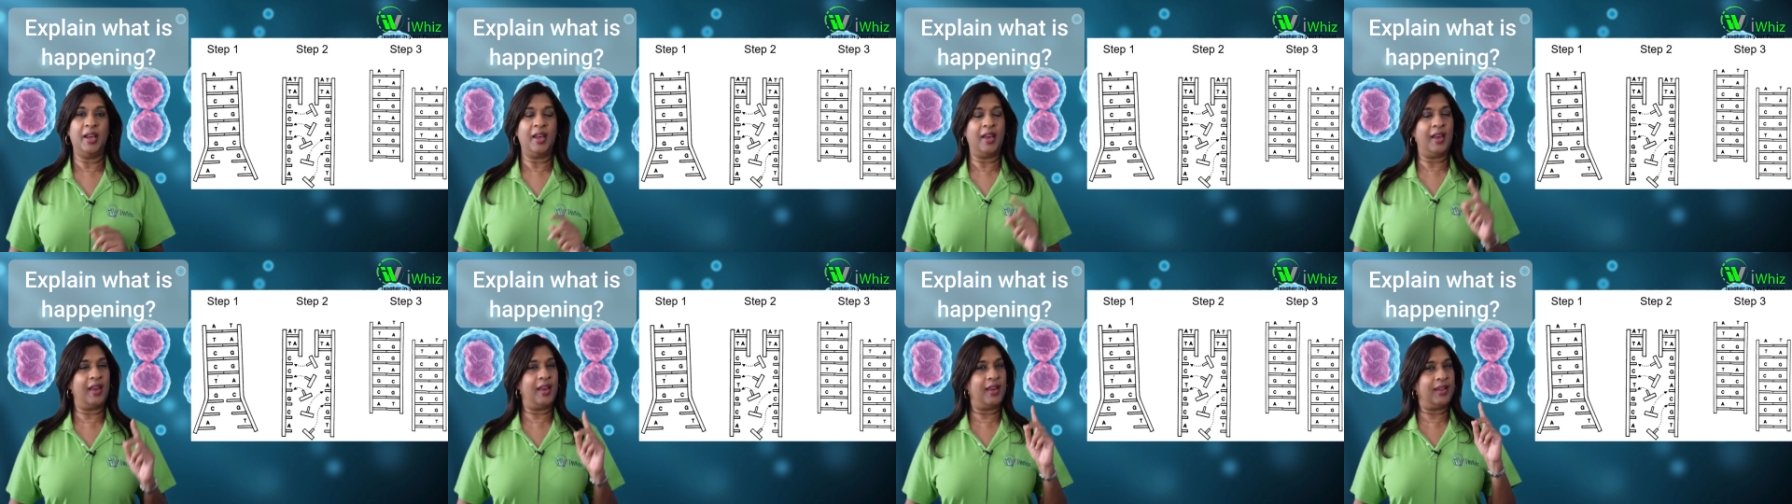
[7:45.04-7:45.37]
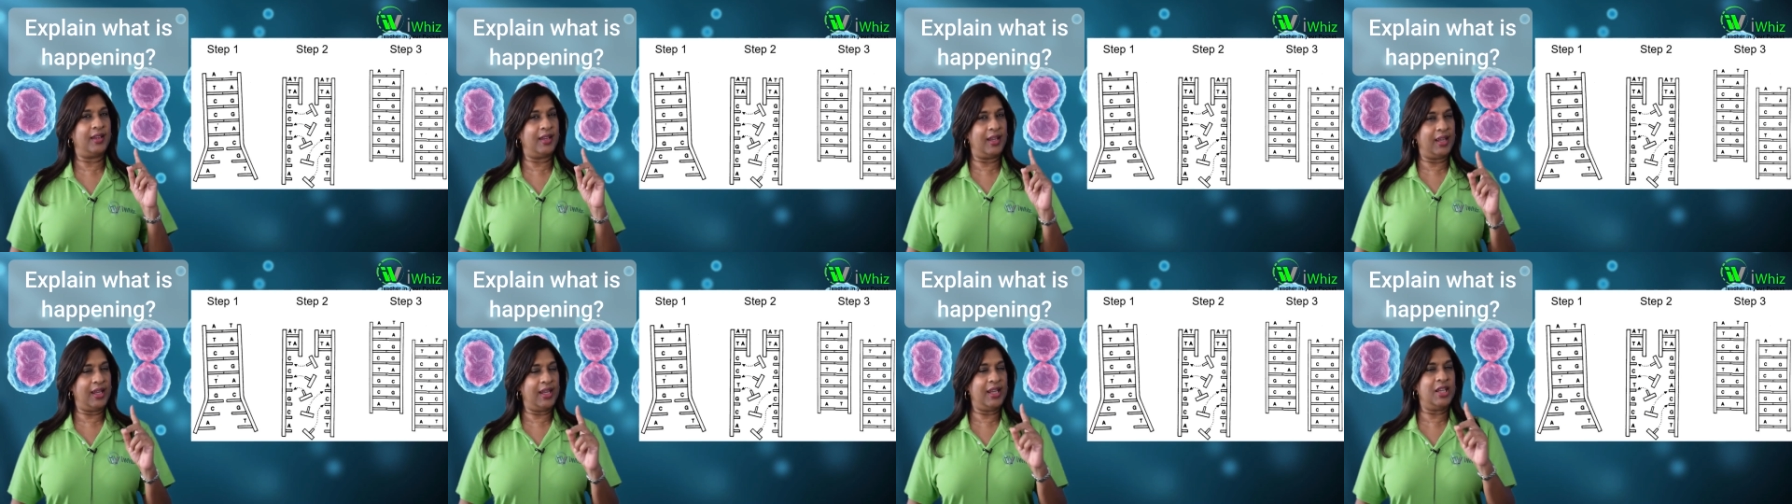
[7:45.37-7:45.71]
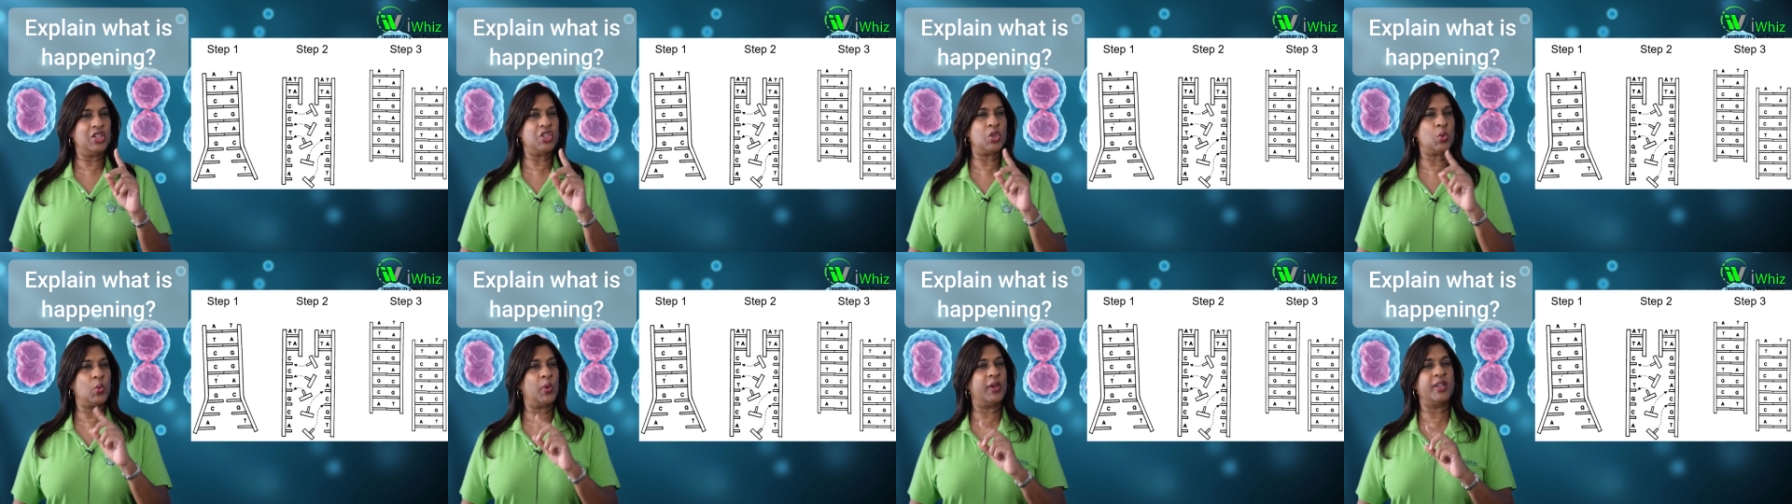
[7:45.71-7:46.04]
And
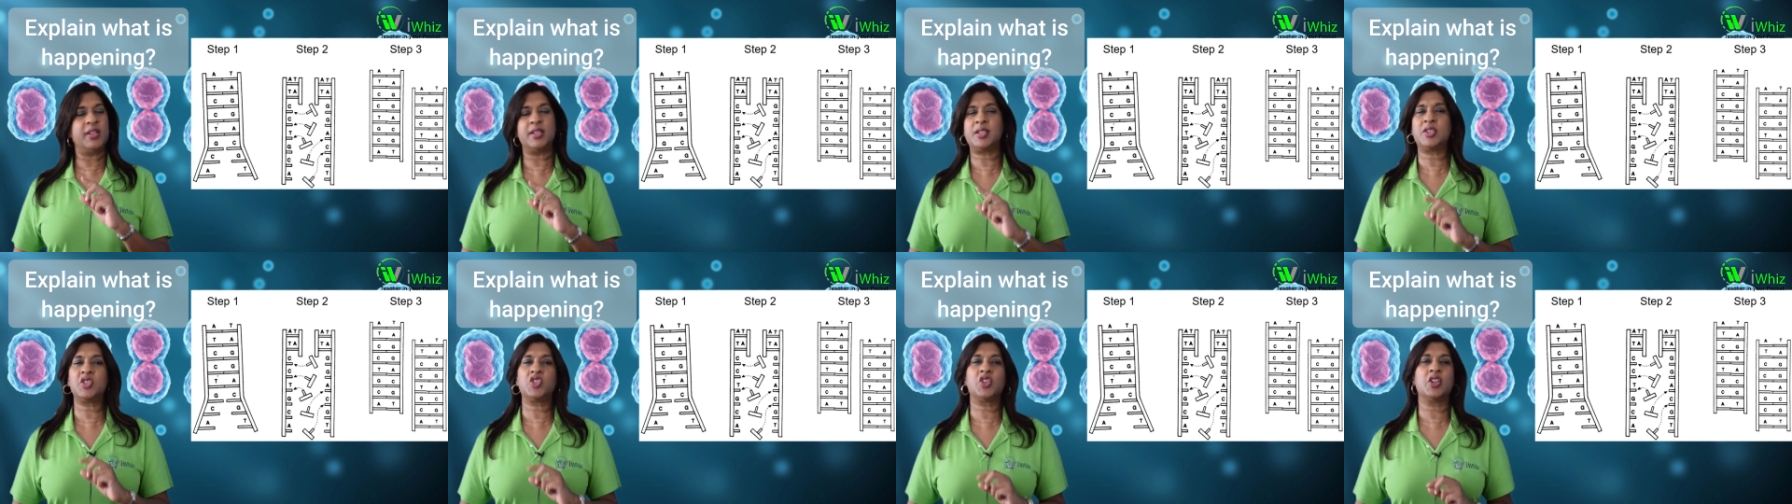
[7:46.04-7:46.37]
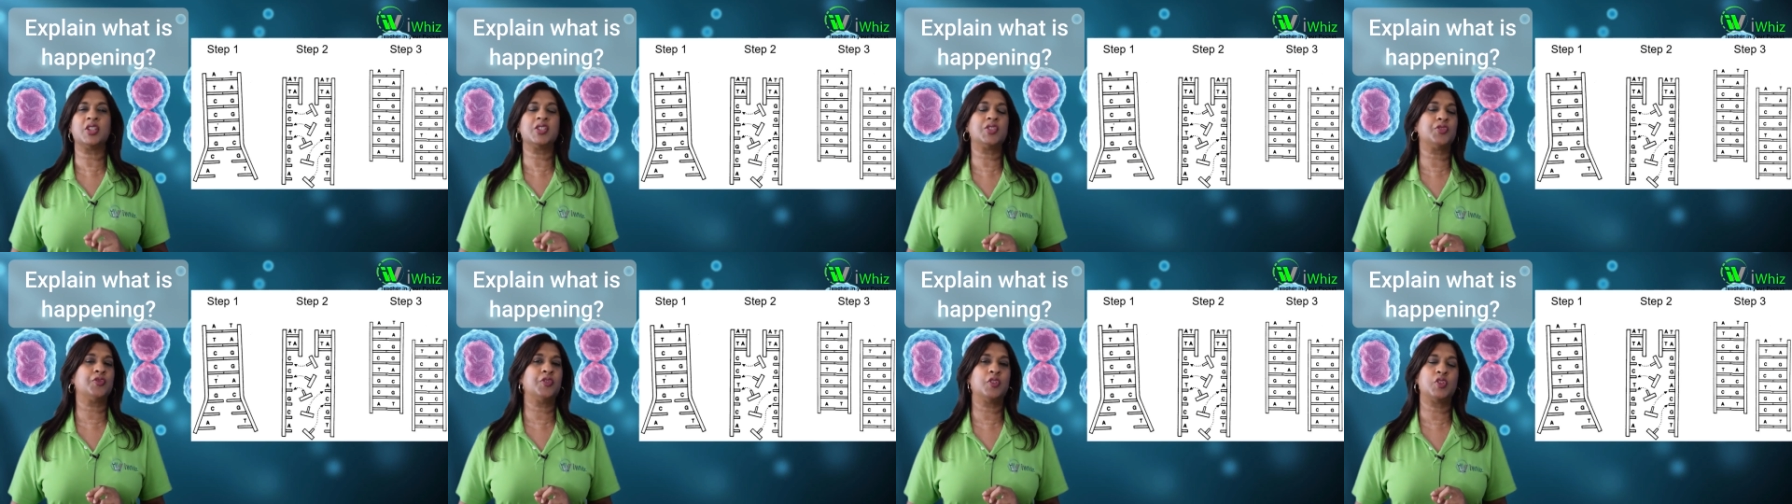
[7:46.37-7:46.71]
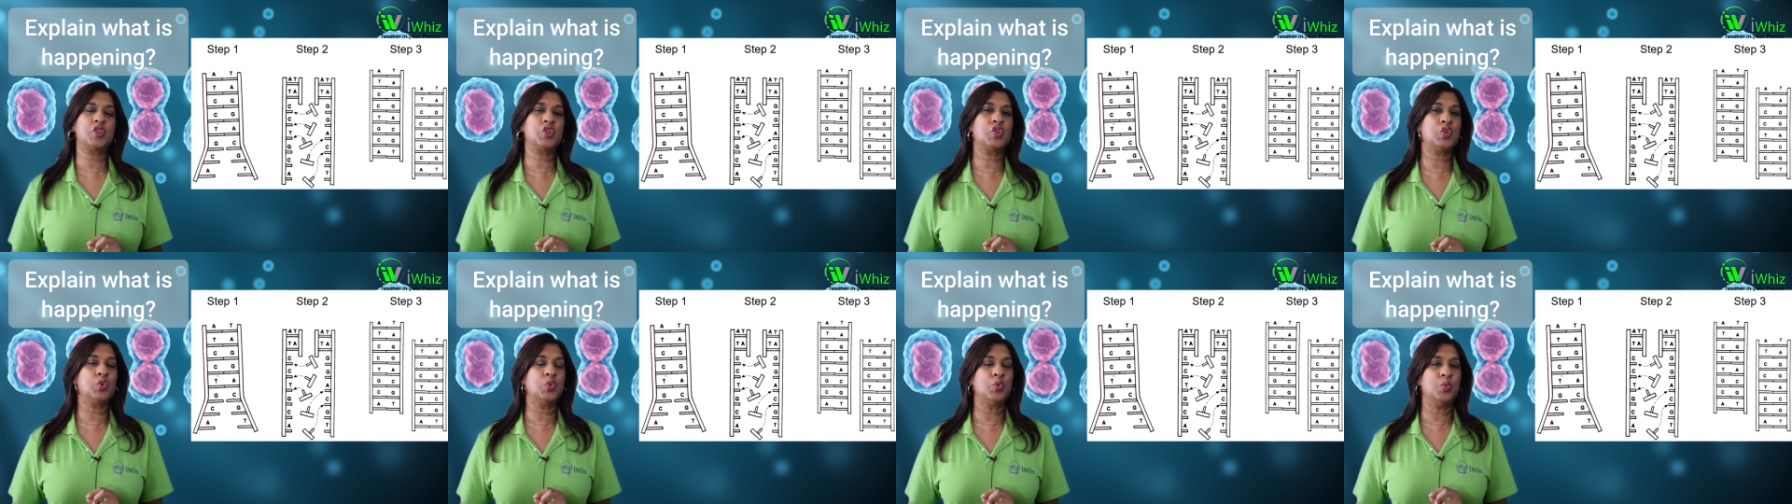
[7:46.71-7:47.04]
each one is just for
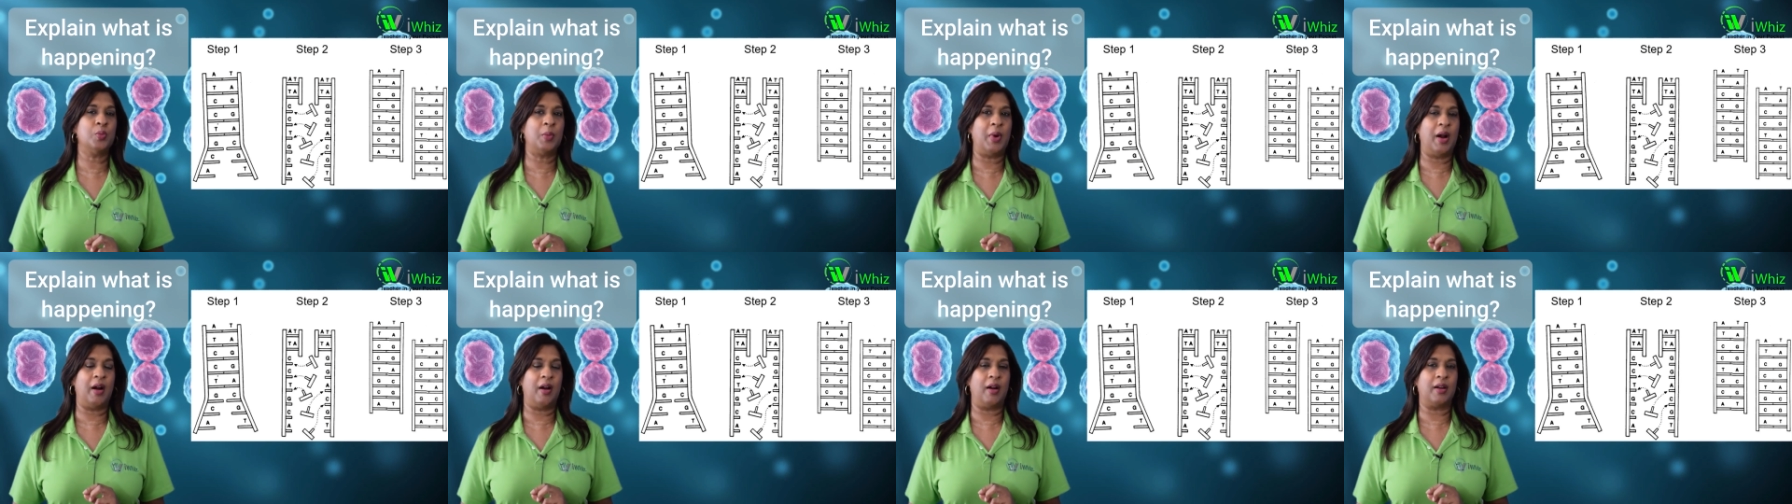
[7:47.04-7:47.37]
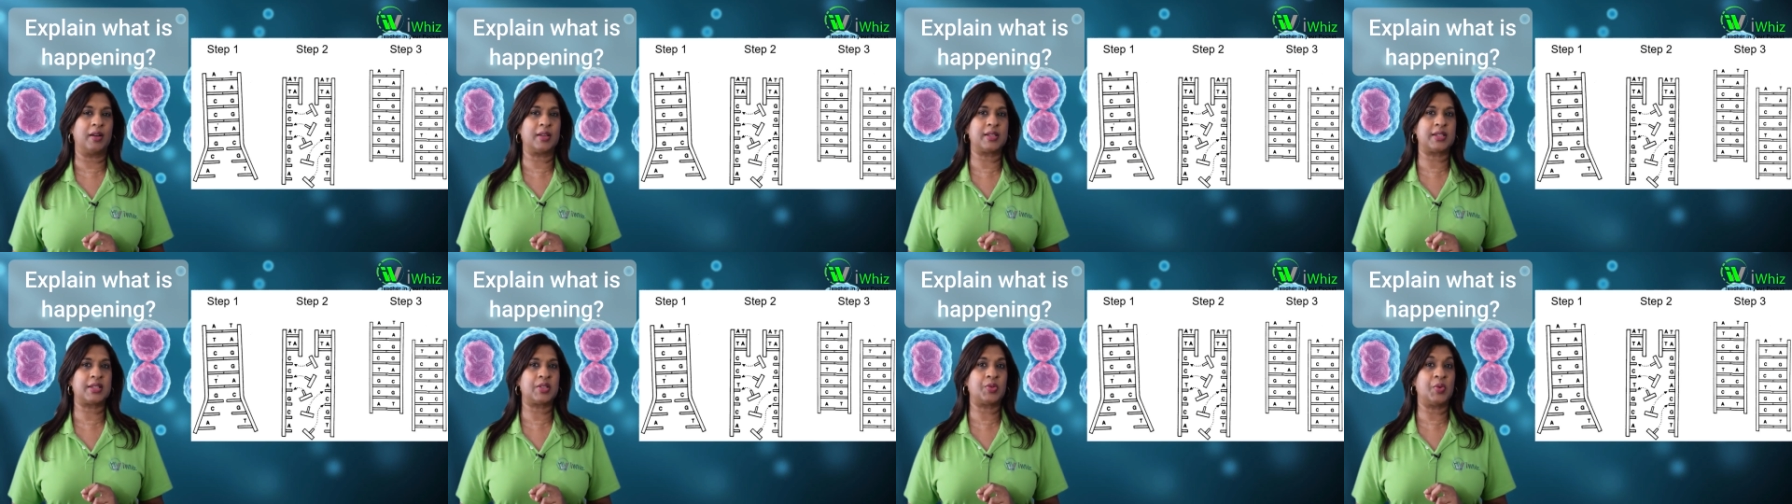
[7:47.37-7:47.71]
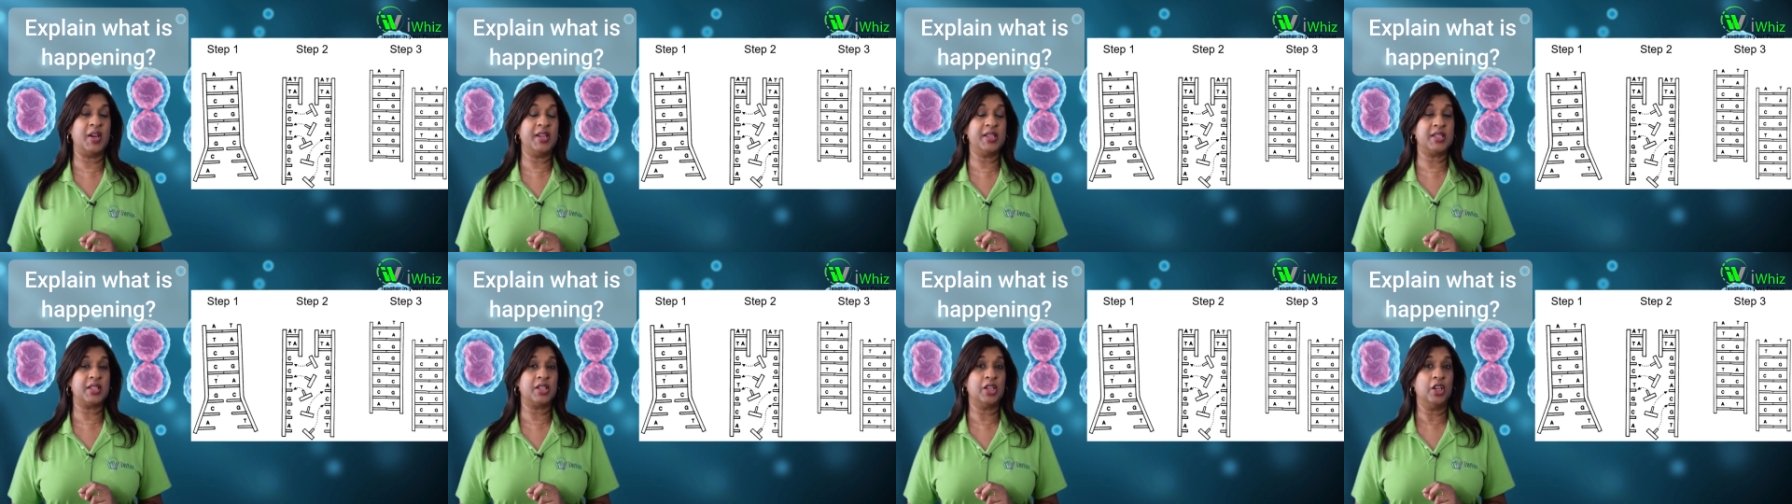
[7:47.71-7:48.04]
2 marks,
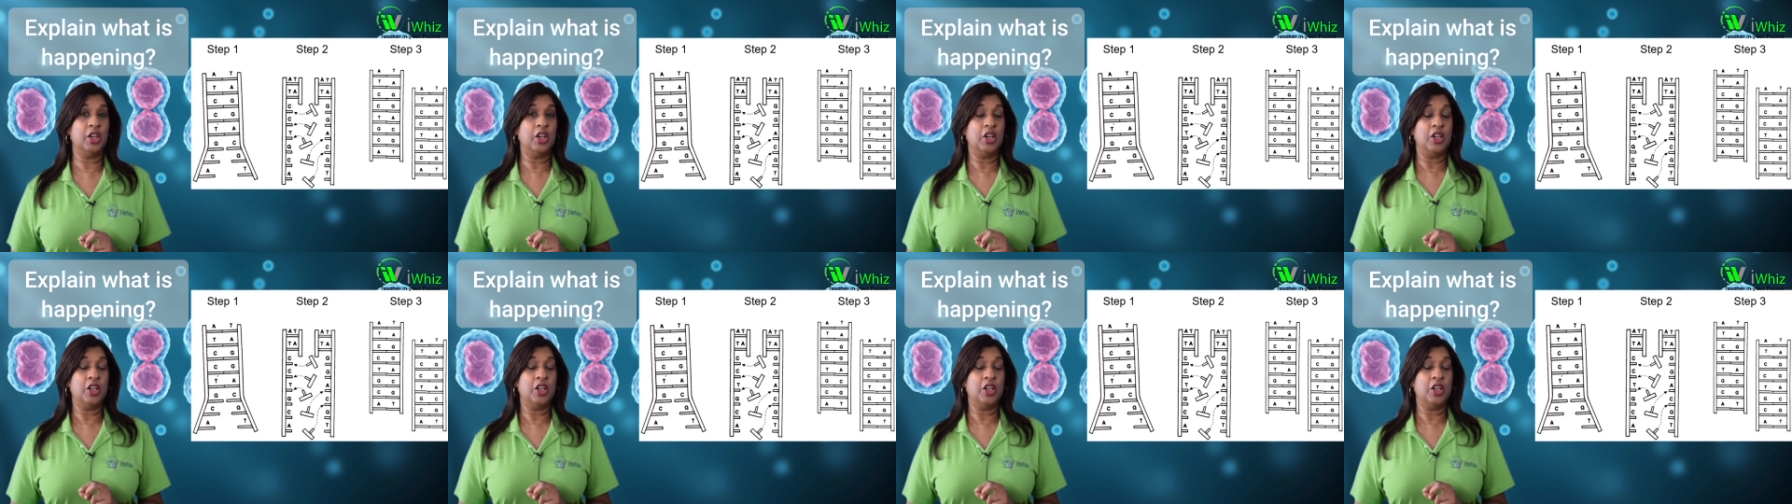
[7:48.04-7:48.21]
right?